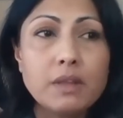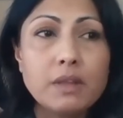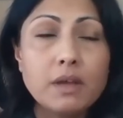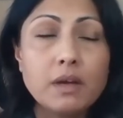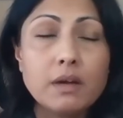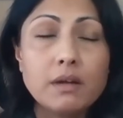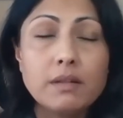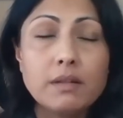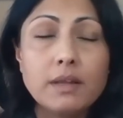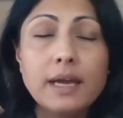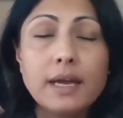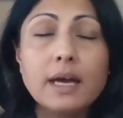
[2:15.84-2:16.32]

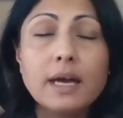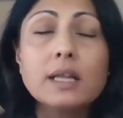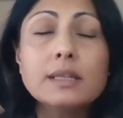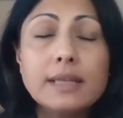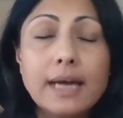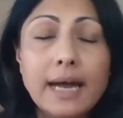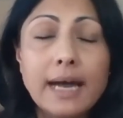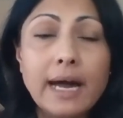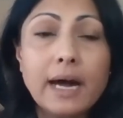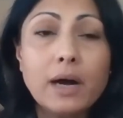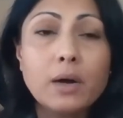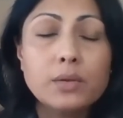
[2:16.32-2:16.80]
they
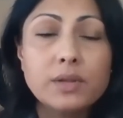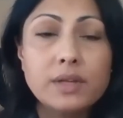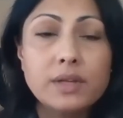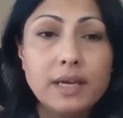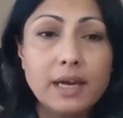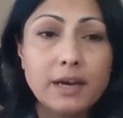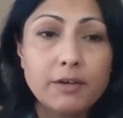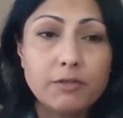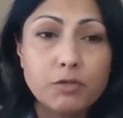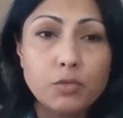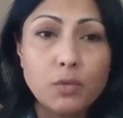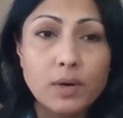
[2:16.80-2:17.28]
allow
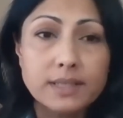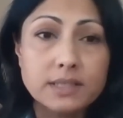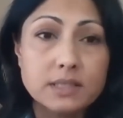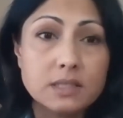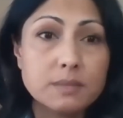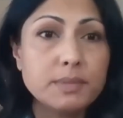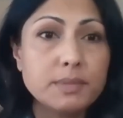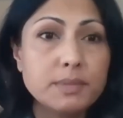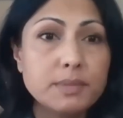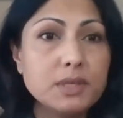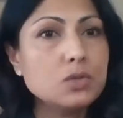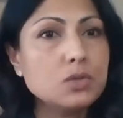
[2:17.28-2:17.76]
the
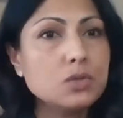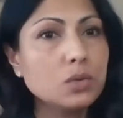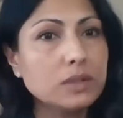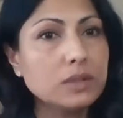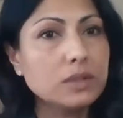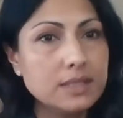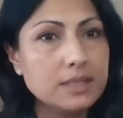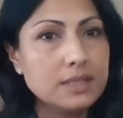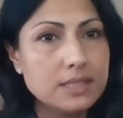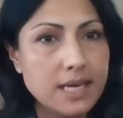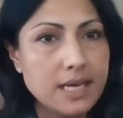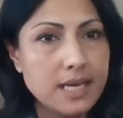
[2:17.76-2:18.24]
F1 to be
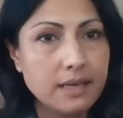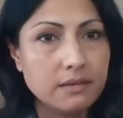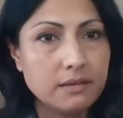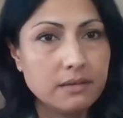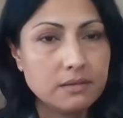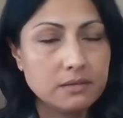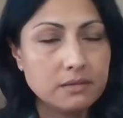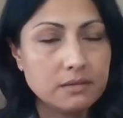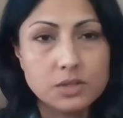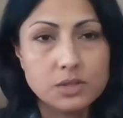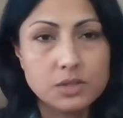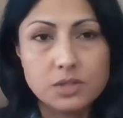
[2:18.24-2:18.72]
dual
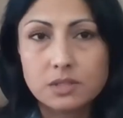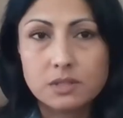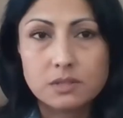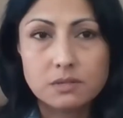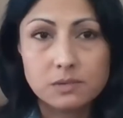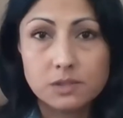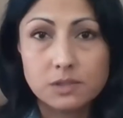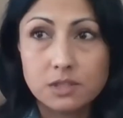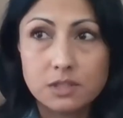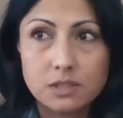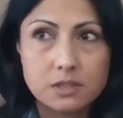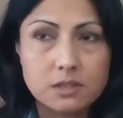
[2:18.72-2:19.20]
intent, which
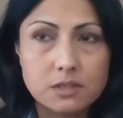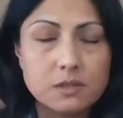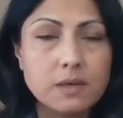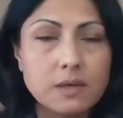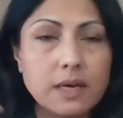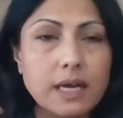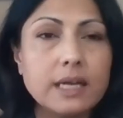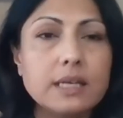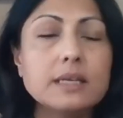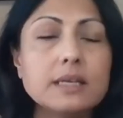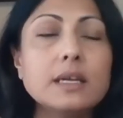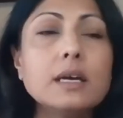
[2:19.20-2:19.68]
is
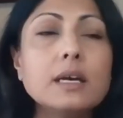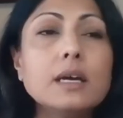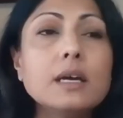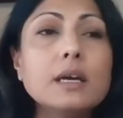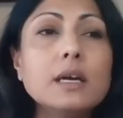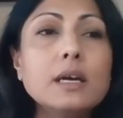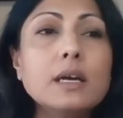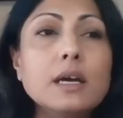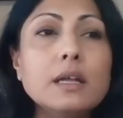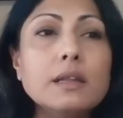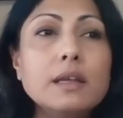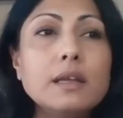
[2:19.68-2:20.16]
great.
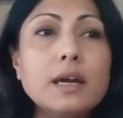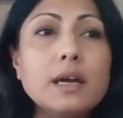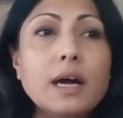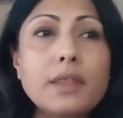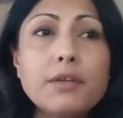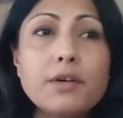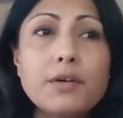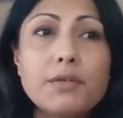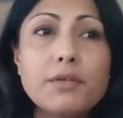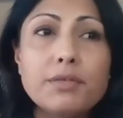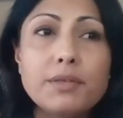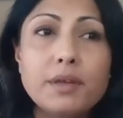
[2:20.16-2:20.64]
The
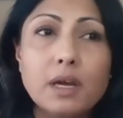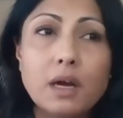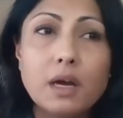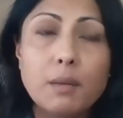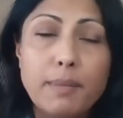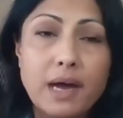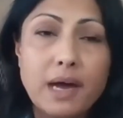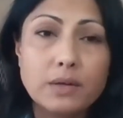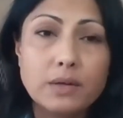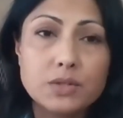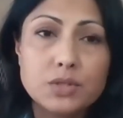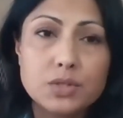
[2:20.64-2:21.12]
other thing
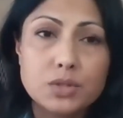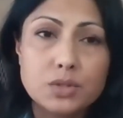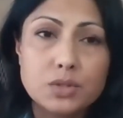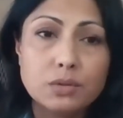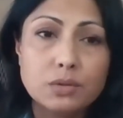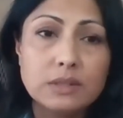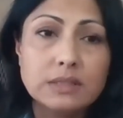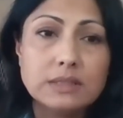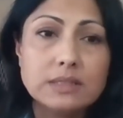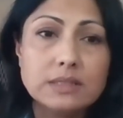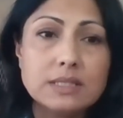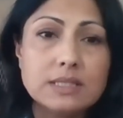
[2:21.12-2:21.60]
about
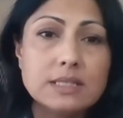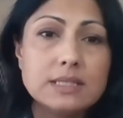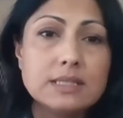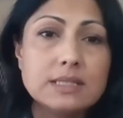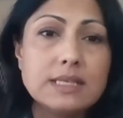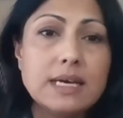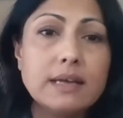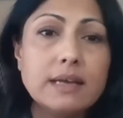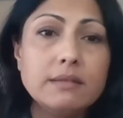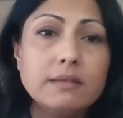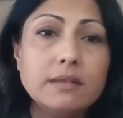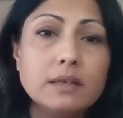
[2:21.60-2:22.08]
students is
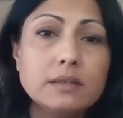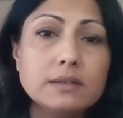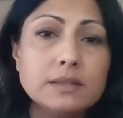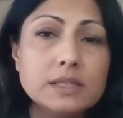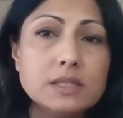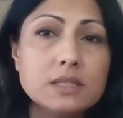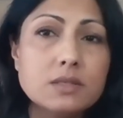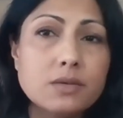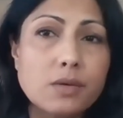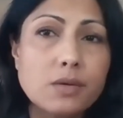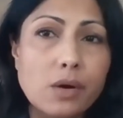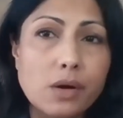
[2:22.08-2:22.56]
that there
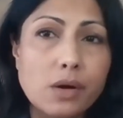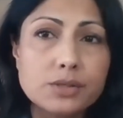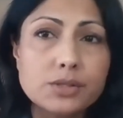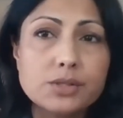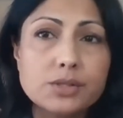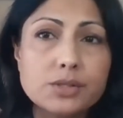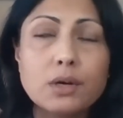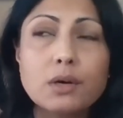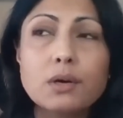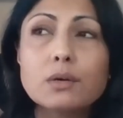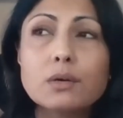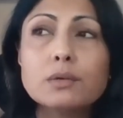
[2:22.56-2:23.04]
is
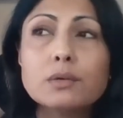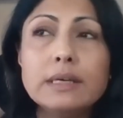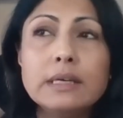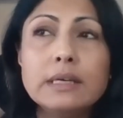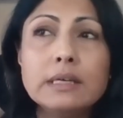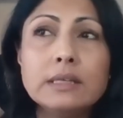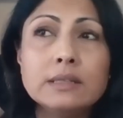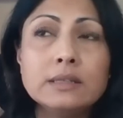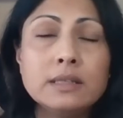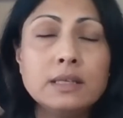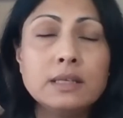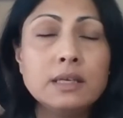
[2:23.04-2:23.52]
also
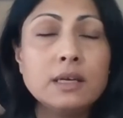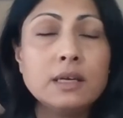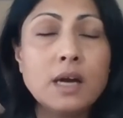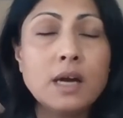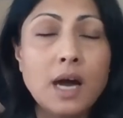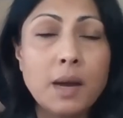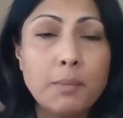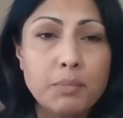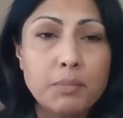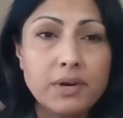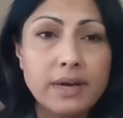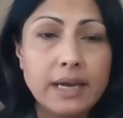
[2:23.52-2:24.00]
in the
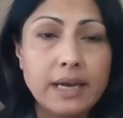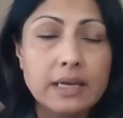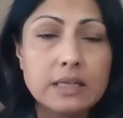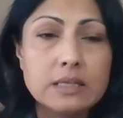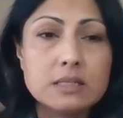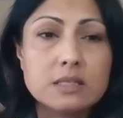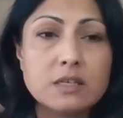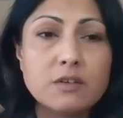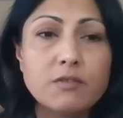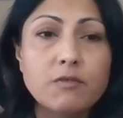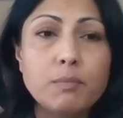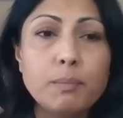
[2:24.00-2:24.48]

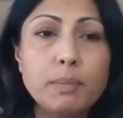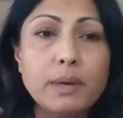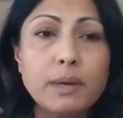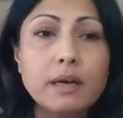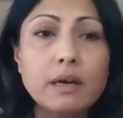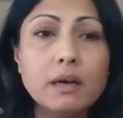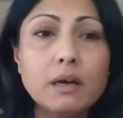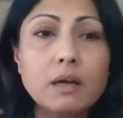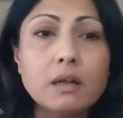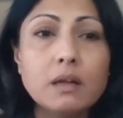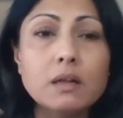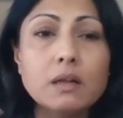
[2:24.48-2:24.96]
comprehensive
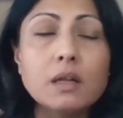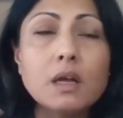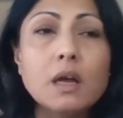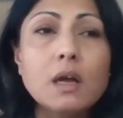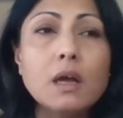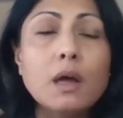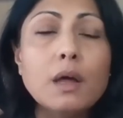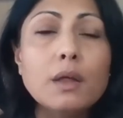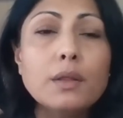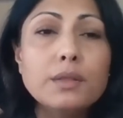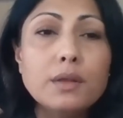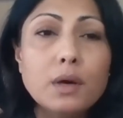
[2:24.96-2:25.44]
bill,
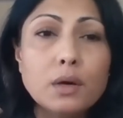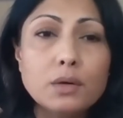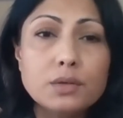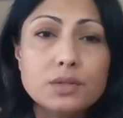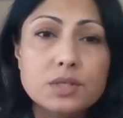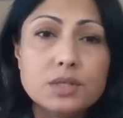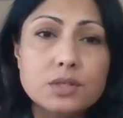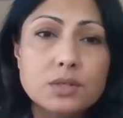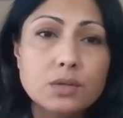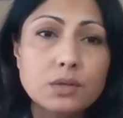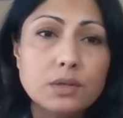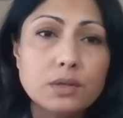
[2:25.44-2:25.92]

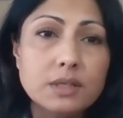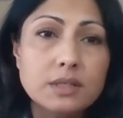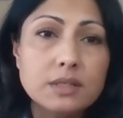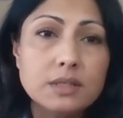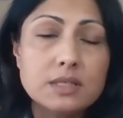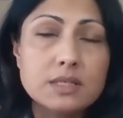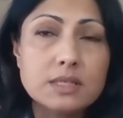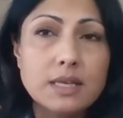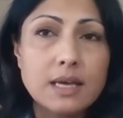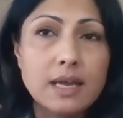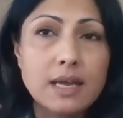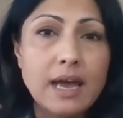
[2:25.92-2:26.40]
those
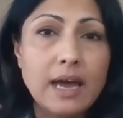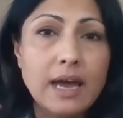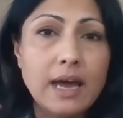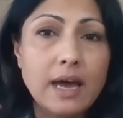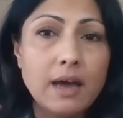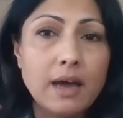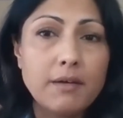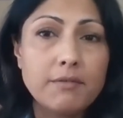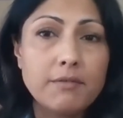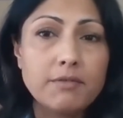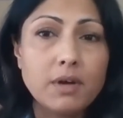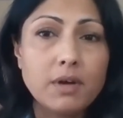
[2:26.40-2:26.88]
students that
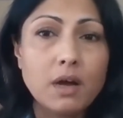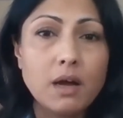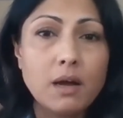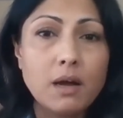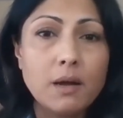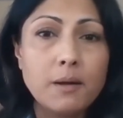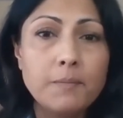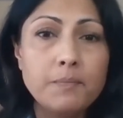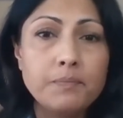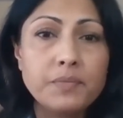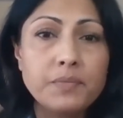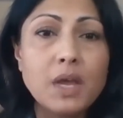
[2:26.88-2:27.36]
have
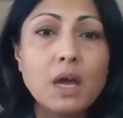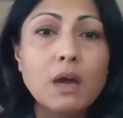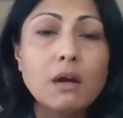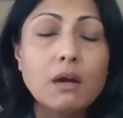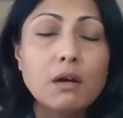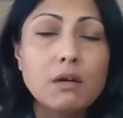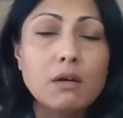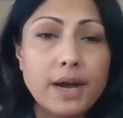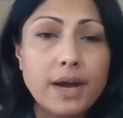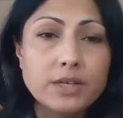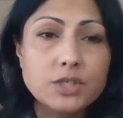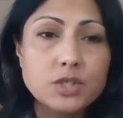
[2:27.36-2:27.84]

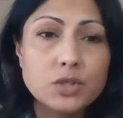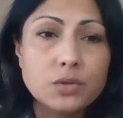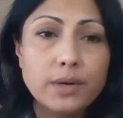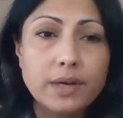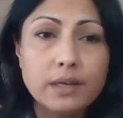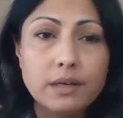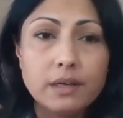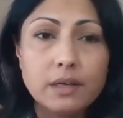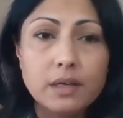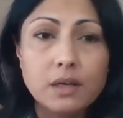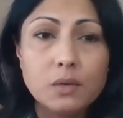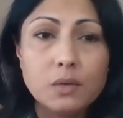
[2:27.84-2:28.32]

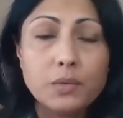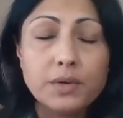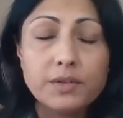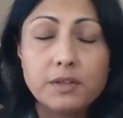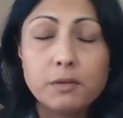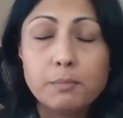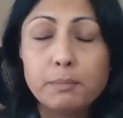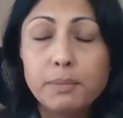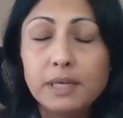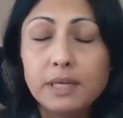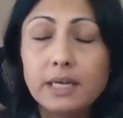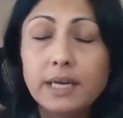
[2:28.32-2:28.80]
graduated
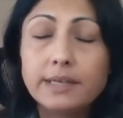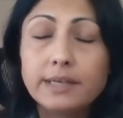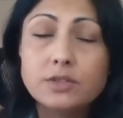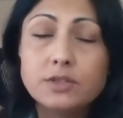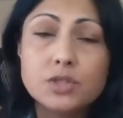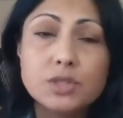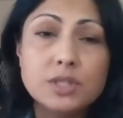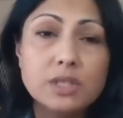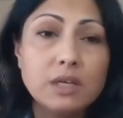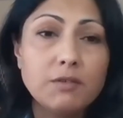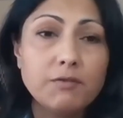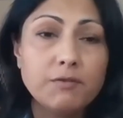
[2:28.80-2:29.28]
with a
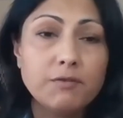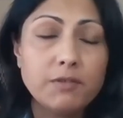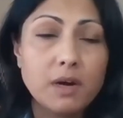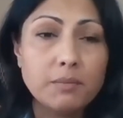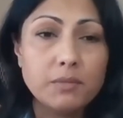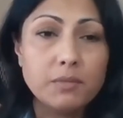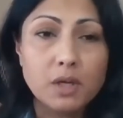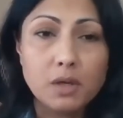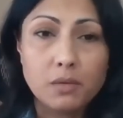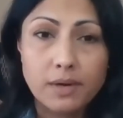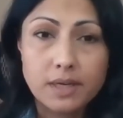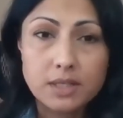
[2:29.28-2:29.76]
PhD
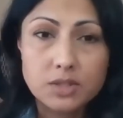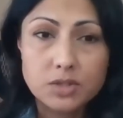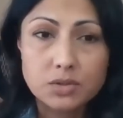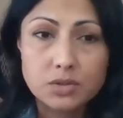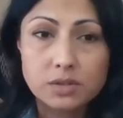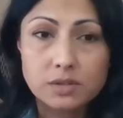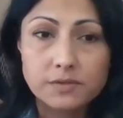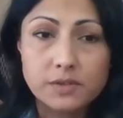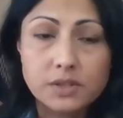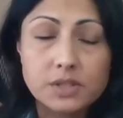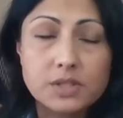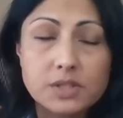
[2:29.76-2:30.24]
from US
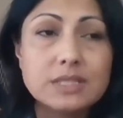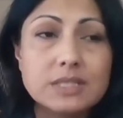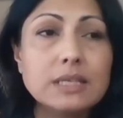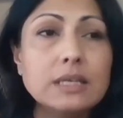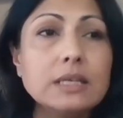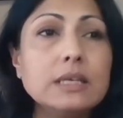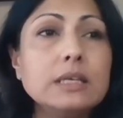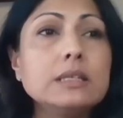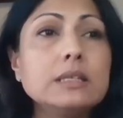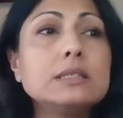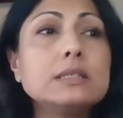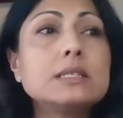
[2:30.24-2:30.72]

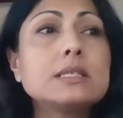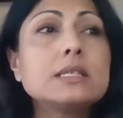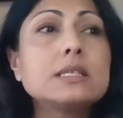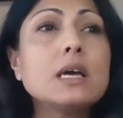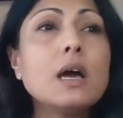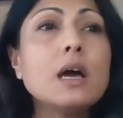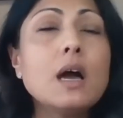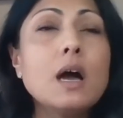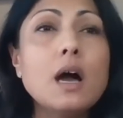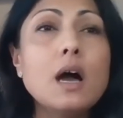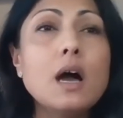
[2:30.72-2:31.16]
universities